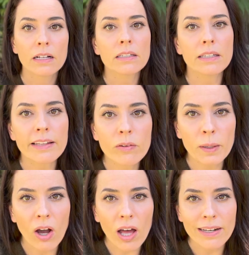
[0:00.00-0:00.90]
let's
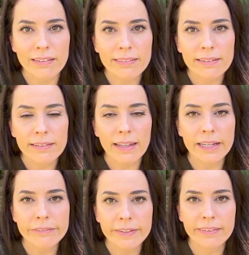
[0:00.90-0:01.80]
be honest,
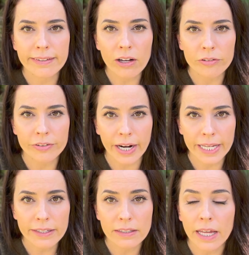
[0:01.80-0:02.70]
life itself,
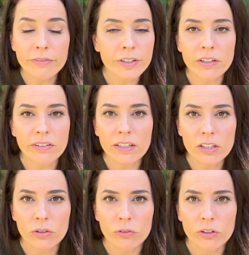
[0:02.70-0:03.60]
right? Life
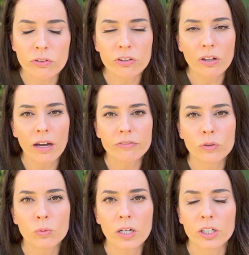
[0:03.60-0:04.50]
continues. You still have to
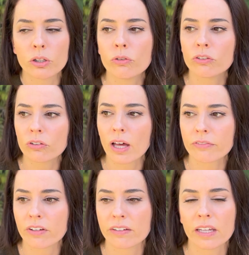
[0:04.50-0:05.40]
work. You still have
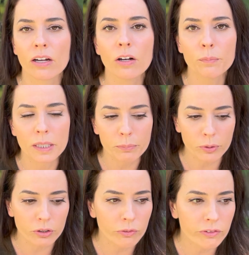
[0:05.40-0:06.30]
to take care of
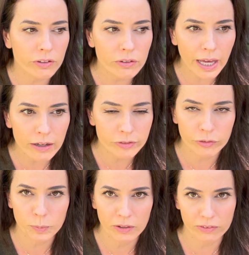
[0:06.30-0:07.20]
people. You still have
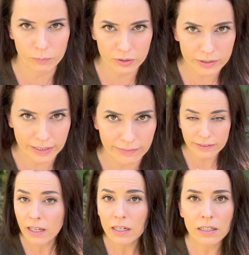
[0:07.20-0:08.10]
responsibilities.
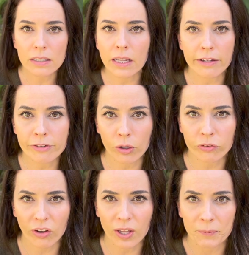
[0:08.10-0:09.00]
Life goes
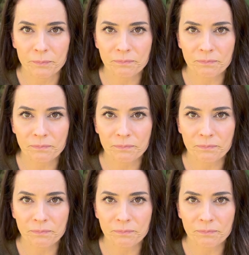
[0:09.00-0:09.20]
on.